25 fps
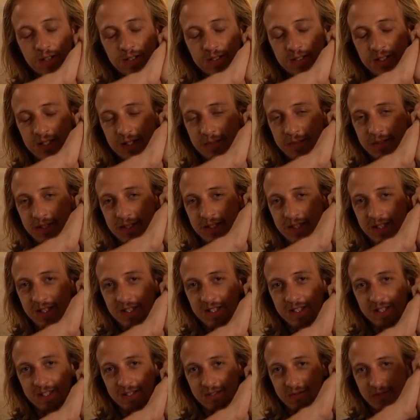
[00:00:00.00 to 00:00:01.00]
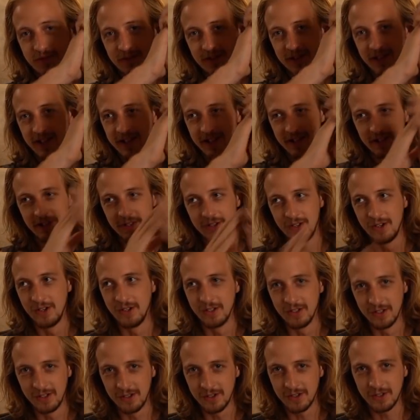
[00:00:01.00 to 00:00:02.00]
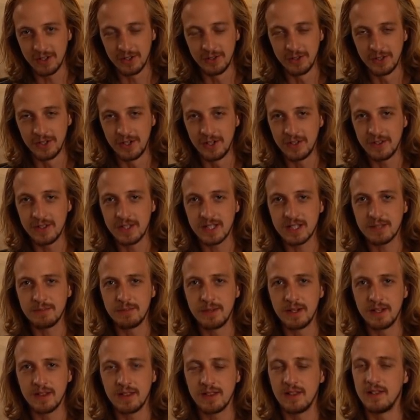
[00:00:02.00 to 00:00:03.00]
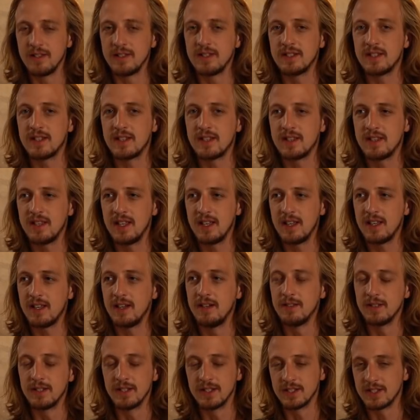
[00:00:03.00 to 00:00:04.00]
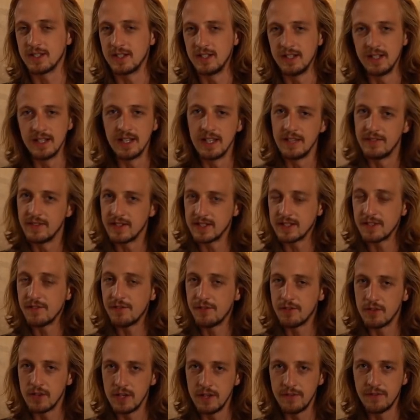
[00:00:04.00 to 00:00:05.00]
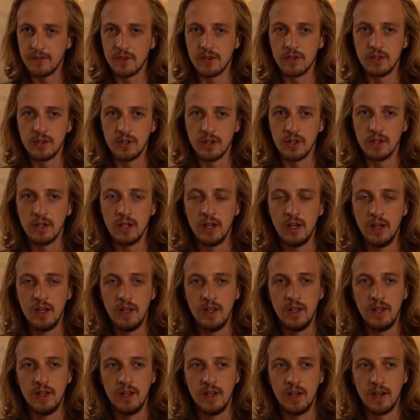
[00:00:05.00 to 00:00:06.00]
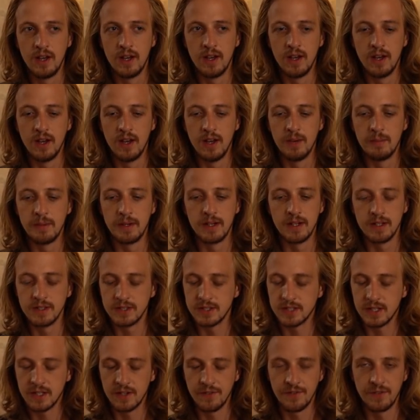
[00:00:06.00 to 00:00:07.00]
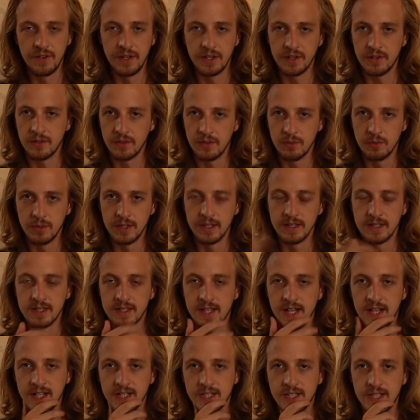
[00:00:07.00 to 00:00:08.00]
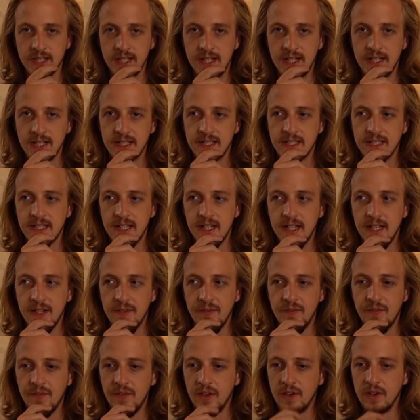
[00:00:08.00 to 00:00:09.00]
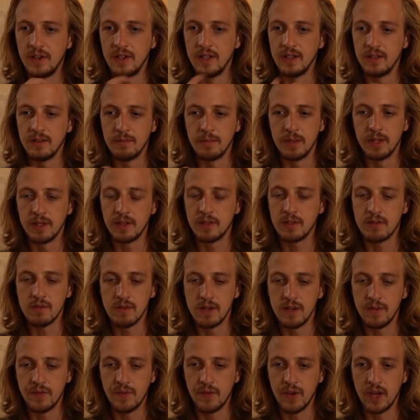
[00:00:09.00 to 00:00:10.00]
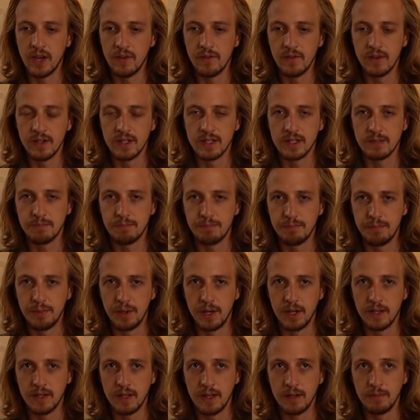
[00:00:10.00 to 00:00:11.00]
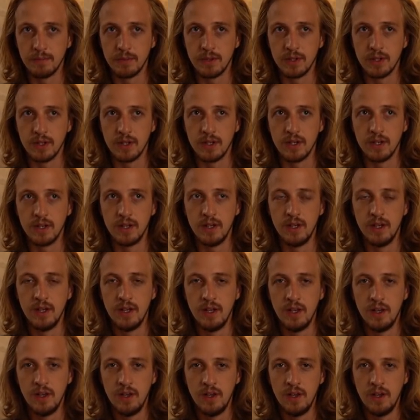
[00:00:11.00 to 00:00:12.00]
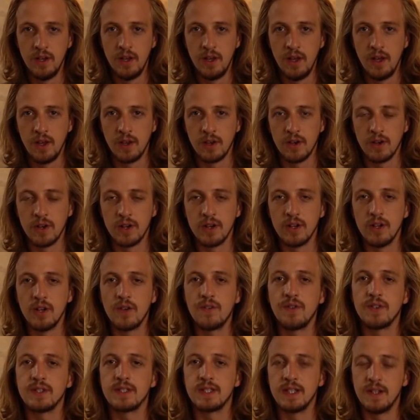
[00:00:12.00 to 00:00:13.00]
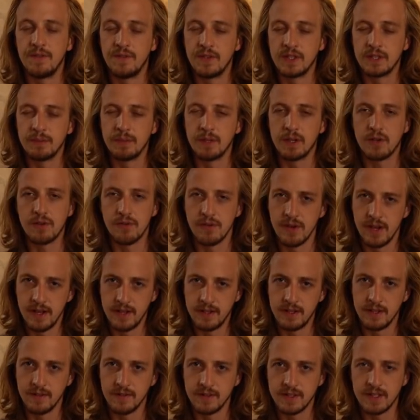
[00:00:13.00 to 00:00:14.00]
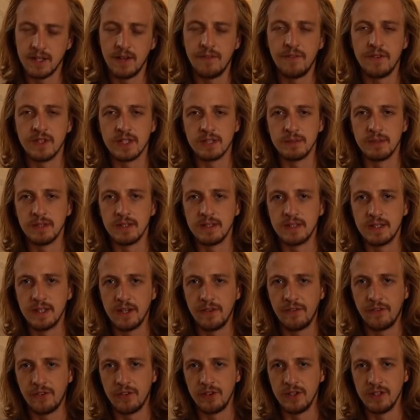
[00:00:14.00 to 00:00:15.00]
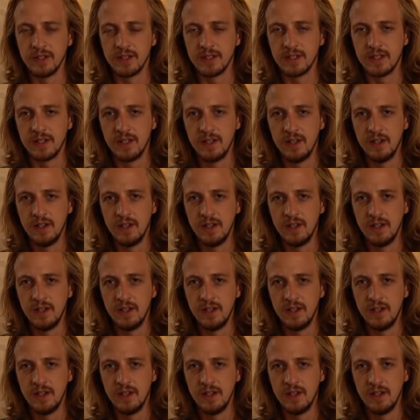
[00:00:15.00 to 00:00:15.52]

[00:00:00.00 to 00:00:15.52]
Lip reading: Siemens, there's really not a lot going on this month. I just think I'm just going to leave it as a free-for-all. And I'm just going to flick through the WITNS hashtags and find my three favourites. But I'm gonna look for stuff that's a bit creative, stuff that's a bit different.